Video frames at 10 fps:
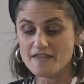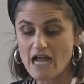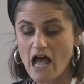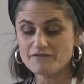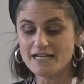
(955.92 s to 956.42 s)
the
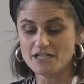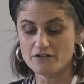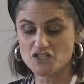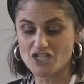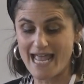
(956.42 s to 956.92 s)
covenant
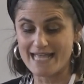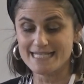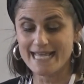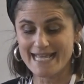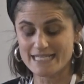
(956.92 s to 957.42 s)
of shared
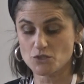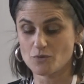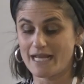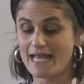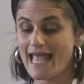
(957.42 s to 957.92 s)

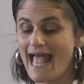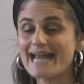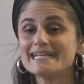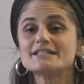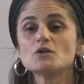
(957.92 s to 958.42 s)
history.
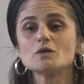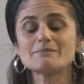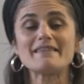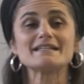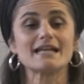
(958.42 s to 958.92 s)
And he talks
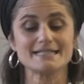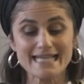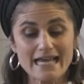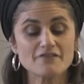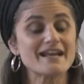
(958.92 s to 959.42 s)
about this
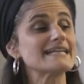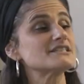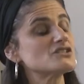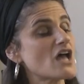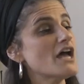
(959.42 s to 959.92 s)
idea of an
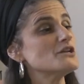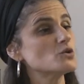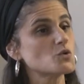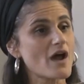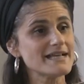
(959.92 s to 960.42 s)

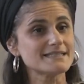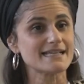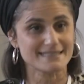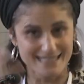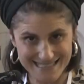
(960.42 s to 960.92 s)
external
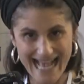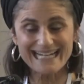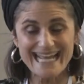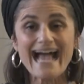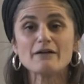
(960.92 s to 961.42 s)
crisis,
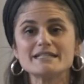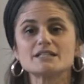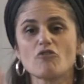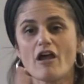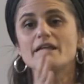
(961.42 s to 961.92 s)
exactly how he
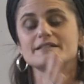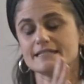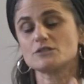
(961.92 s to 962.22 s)
describes